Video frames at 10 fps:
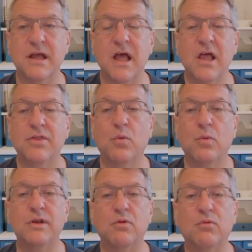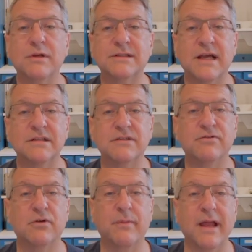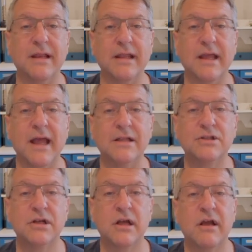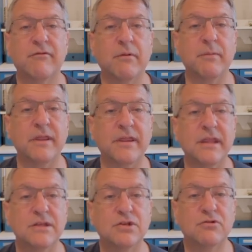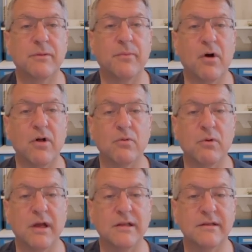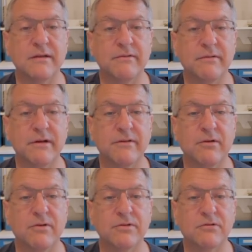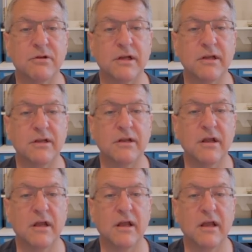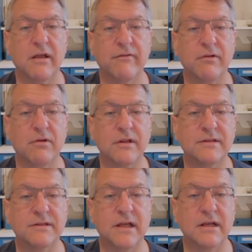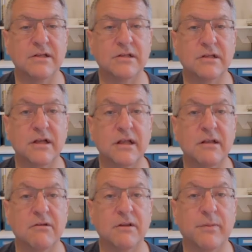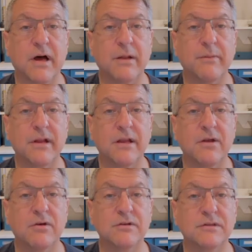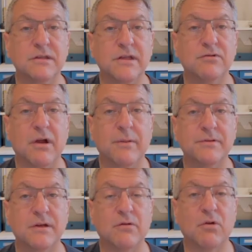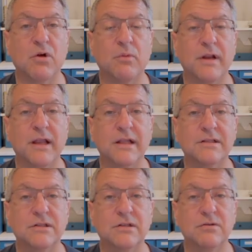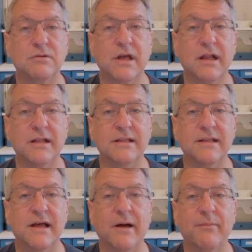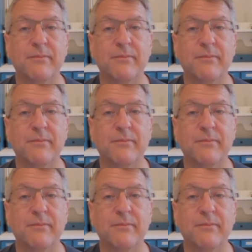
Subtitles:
The window resizes from any edge, from a thin strip all the way to, well, the whole screen. If you can see, I can just click it here at the bottom, and it knows it drops the Chrome when it gets too tight at the top.